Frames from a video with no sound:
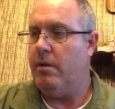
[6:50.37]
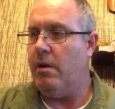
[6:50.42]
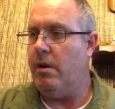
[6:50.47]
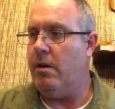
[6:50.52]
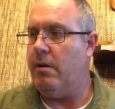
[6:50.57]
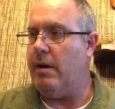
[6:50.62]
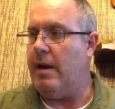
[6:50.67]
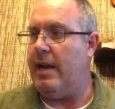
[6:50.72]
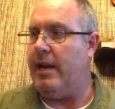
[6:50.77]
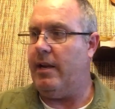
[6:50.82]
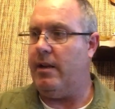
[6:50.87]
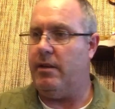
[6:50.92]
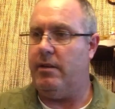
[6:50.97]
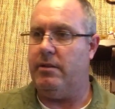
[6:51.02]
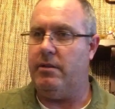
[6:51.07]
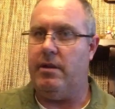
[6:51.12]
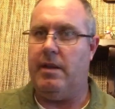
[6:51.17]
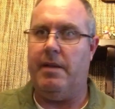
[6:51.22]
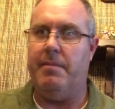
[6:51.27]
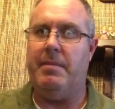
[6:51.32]
All right,
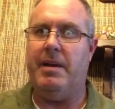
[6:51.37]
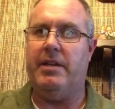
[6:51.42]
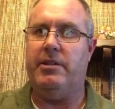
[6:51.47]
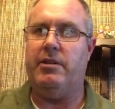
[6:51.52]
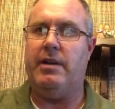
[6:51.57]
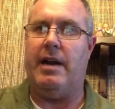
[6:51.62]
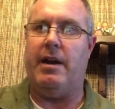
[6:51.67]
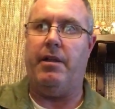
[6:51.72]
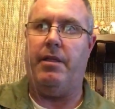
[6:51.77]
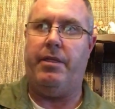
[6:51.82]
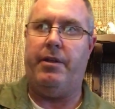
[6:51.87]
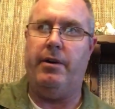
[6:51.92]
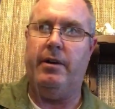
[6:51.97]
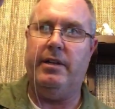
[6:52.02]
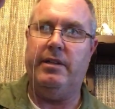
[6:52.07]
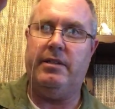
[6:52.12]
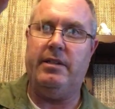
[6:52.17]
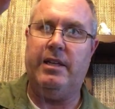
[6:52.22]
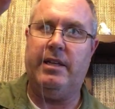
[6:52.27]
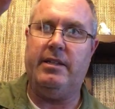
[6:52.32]
so I measure out
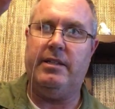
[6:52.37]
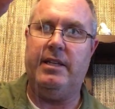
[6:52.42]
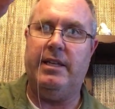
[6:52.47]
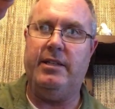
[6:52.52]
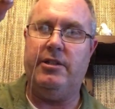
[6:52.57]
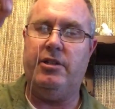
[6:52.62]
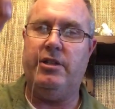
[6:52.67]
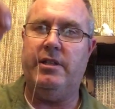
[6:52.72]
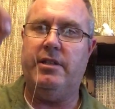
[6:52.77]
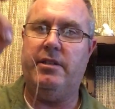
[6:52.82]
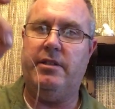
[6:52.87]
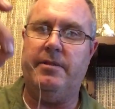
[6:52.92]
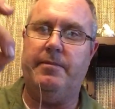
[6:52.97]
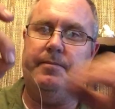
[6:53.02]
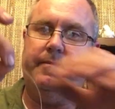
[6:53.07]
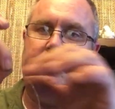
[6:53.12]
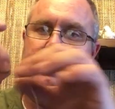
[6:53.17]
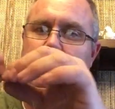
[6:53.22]
36 inches.